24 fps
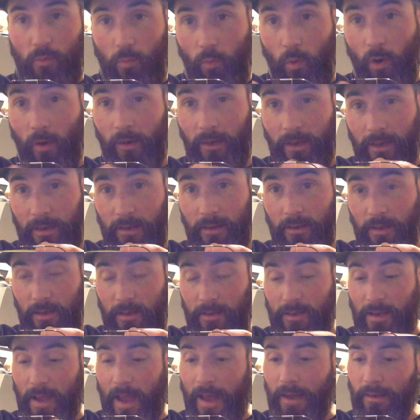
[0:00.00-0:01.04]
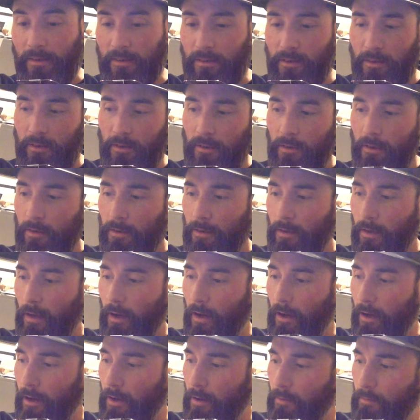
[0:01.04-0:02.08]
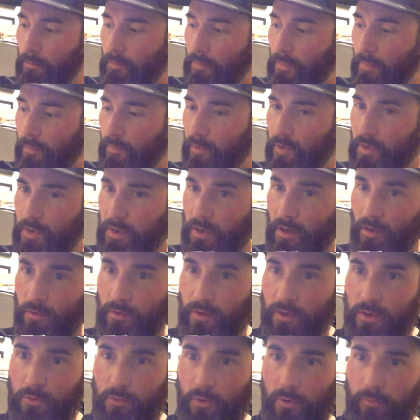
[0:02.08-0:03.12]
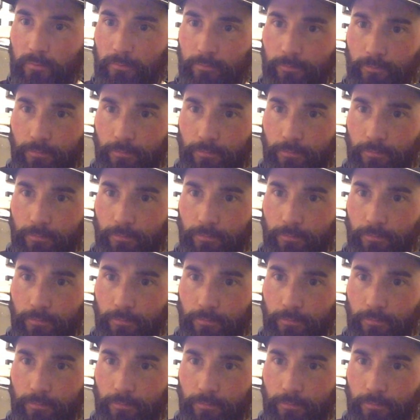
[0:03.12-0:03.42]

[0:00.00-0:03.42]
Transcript: want in the end. If you see on this one,